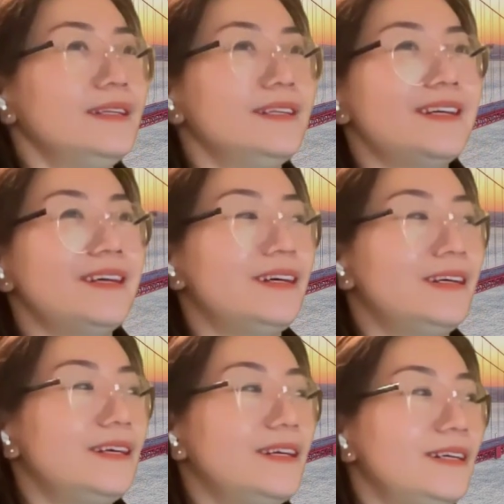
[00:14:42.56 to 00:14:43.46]

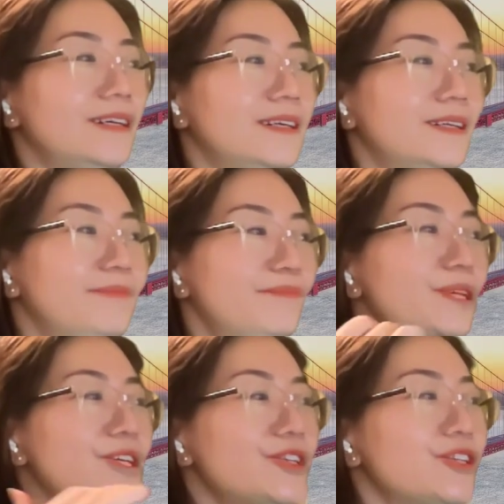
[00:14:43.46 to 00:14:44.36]
The
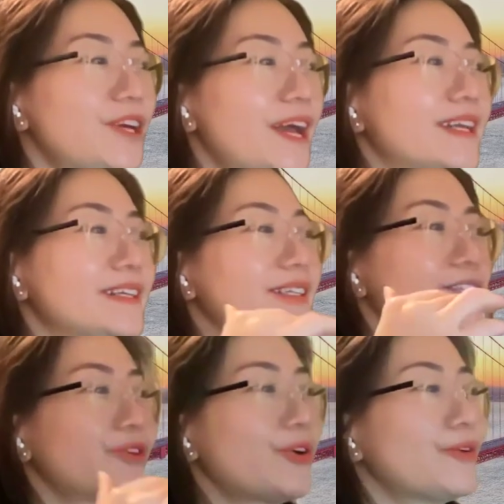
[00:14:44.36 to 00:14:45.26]
bridge and the
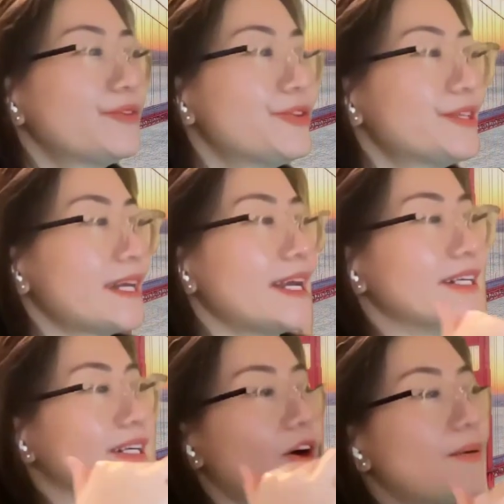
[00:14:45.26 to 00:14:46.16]
tollers
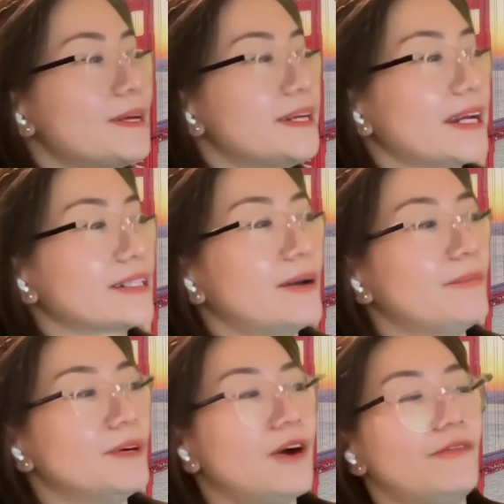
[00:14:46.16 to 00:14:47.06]
and a common
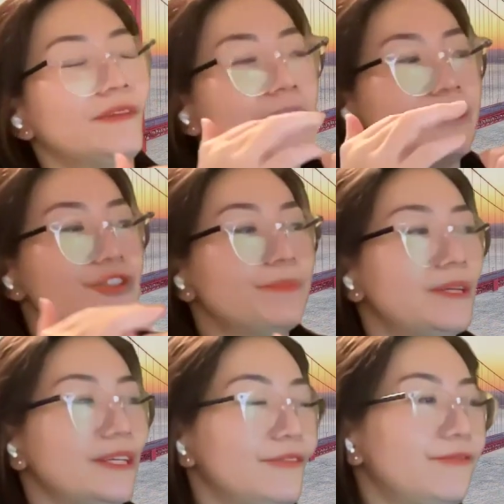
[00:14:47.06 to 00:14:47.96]
example of tangible
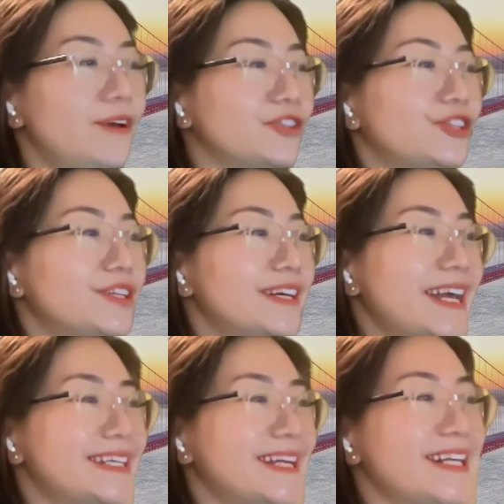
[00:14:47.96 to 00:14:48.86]
infrastructure
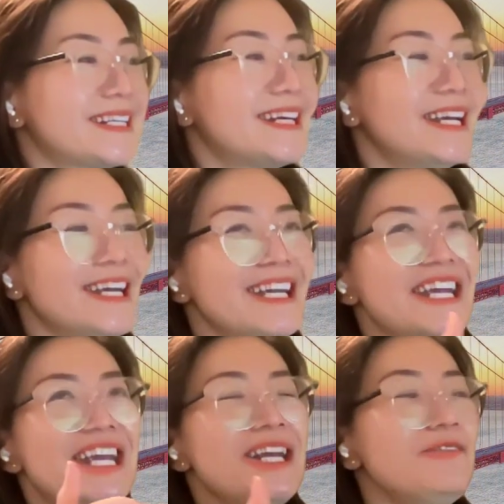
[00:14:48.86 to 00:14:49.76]
assets.
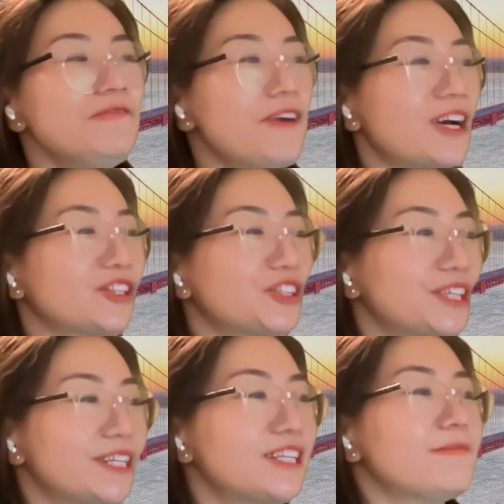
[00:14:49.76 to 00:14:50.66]

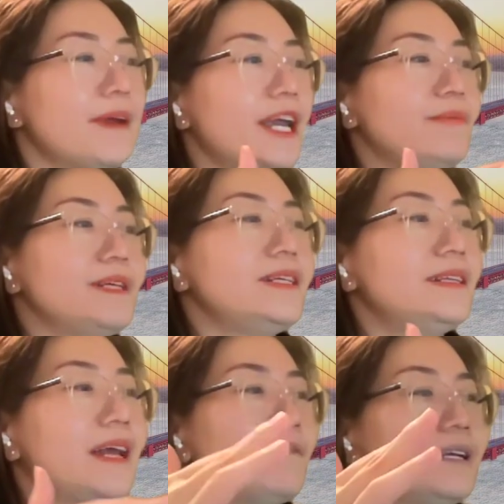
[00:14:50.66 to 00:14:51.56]
Infrastructures may be
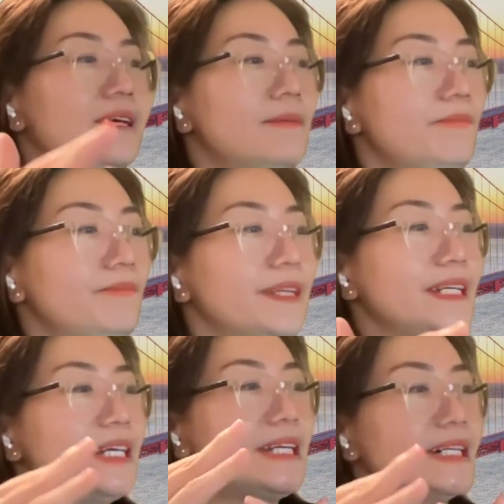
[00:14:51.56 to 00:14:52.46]
developed
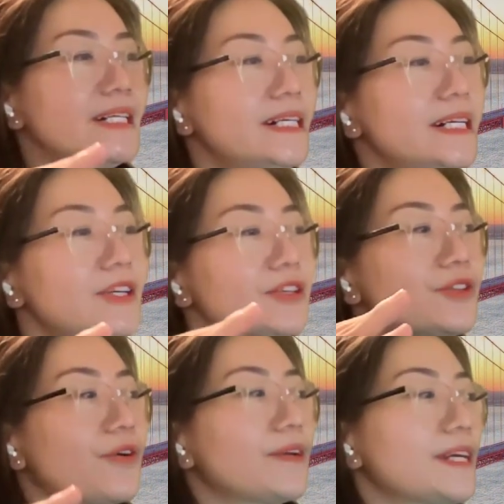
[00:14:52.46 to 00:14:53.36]
either
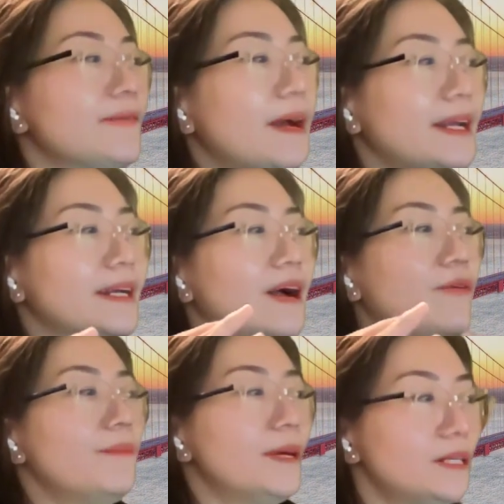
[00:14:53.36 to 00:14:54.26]
solely by the
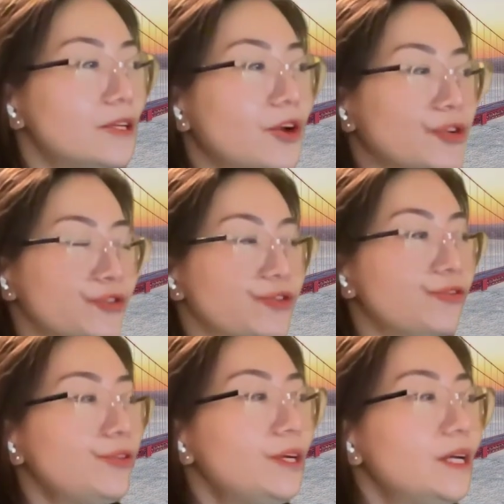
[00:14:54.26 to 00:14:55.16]
governments or
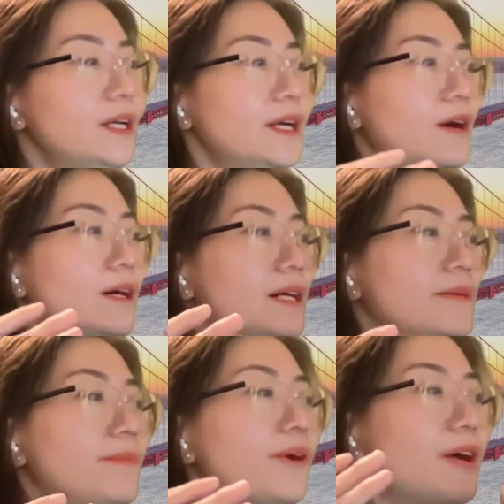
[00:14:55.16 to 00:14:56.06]
through
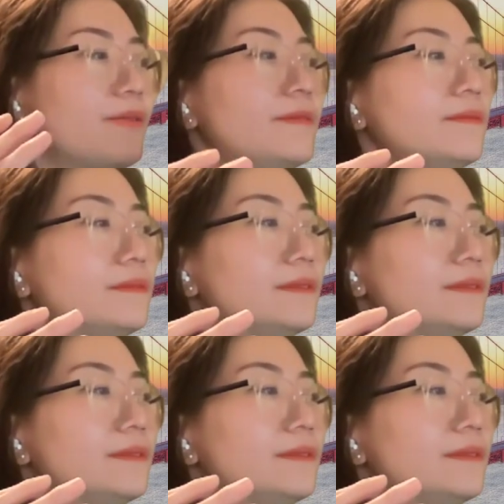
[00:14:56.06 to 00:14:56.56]
private